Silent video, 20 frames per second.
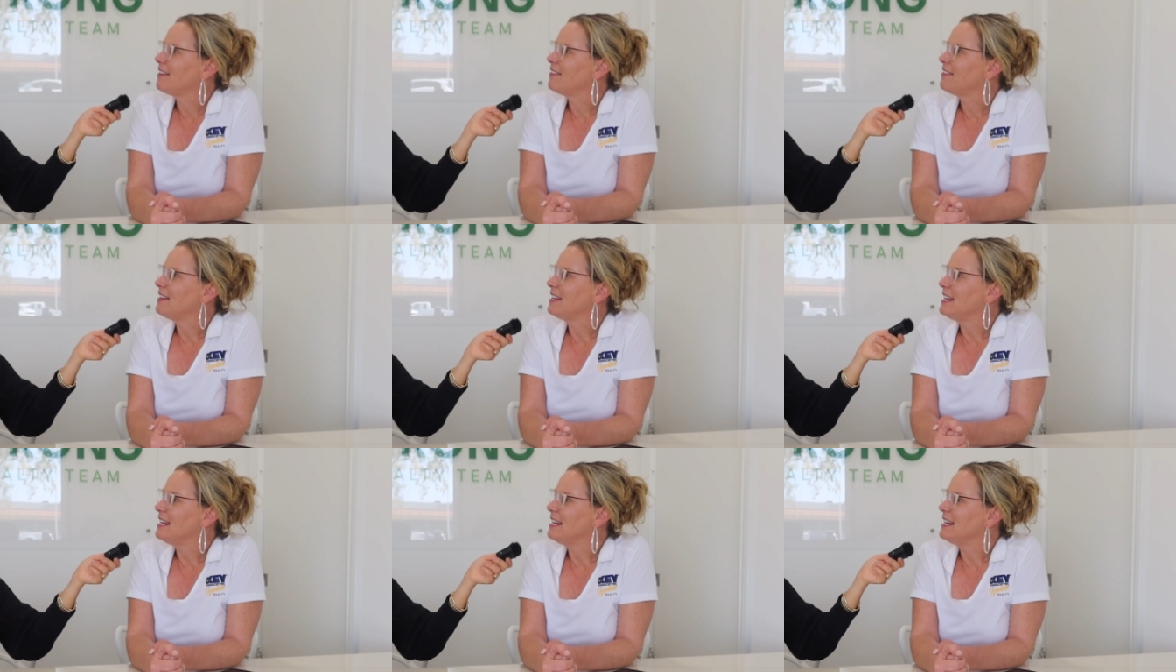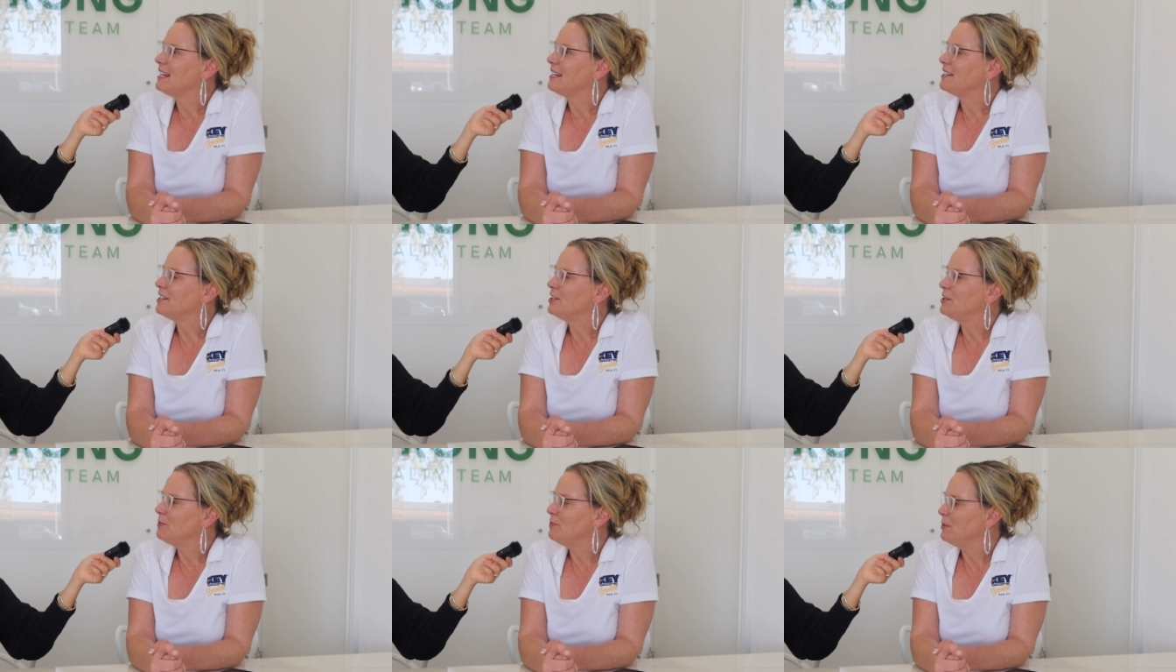
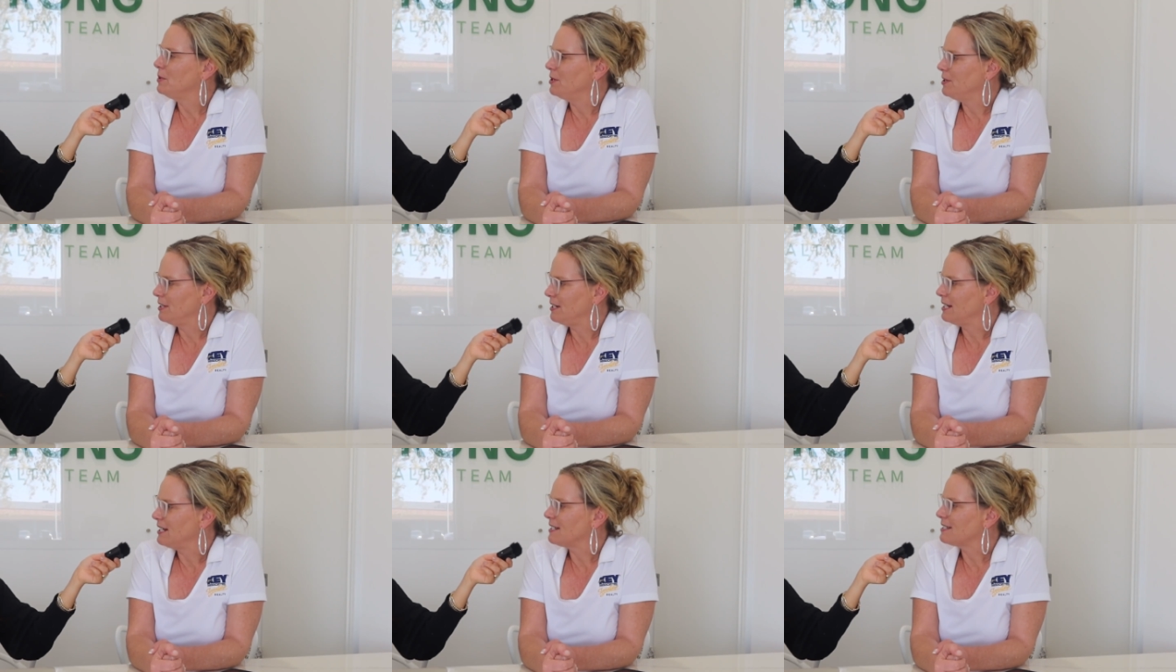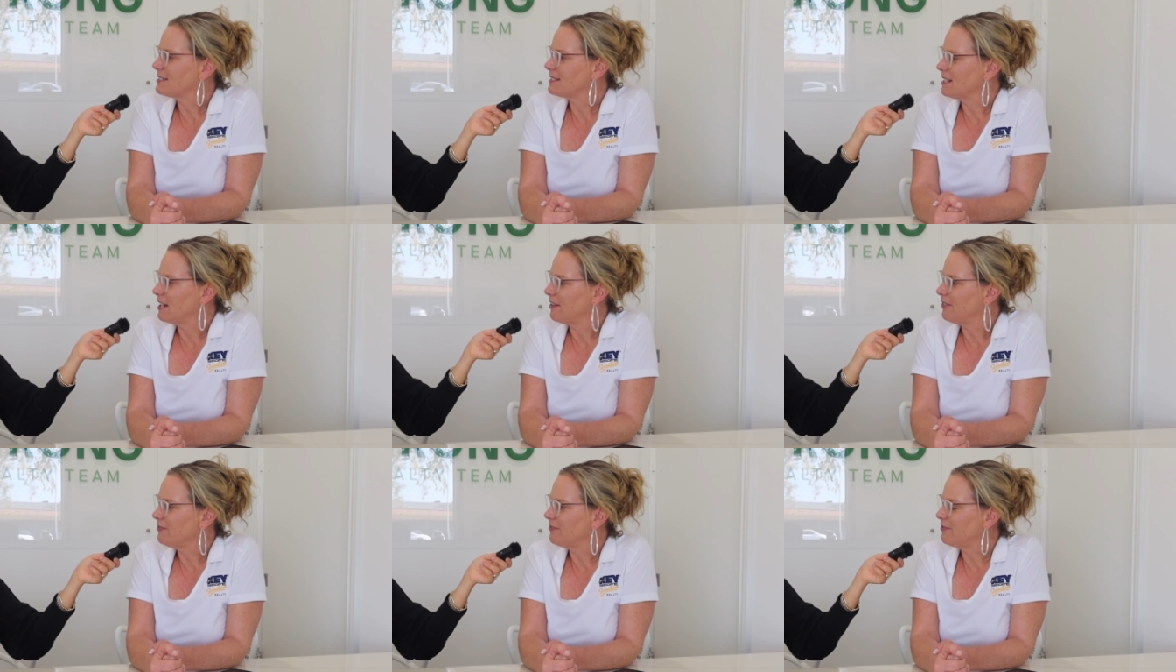The community
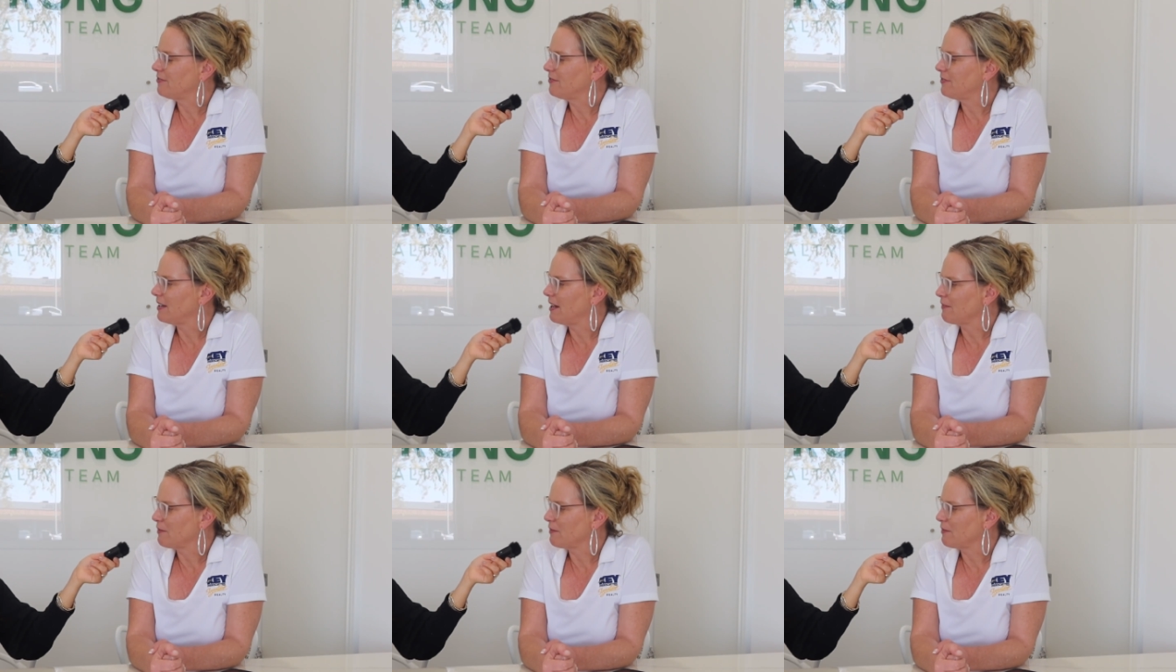itself,